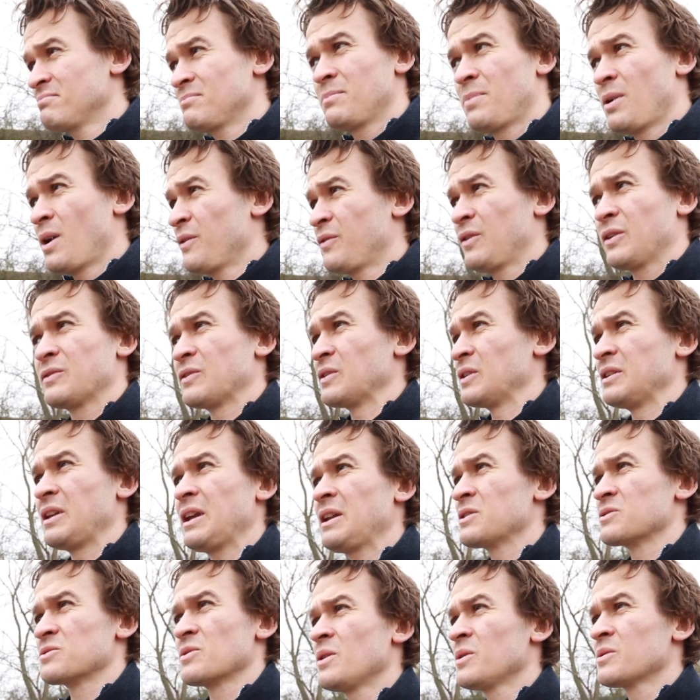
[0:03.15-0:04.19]
Perfect for the
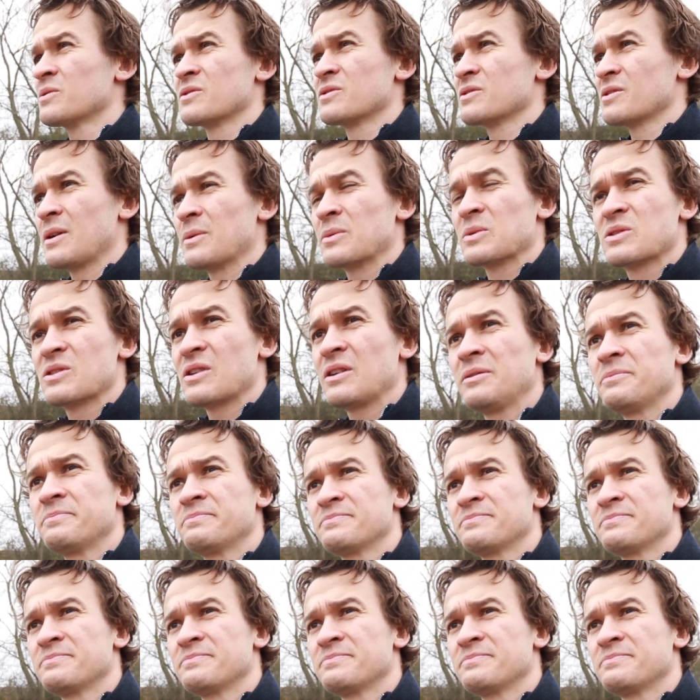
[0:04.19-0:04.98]
Danish roads, I would say.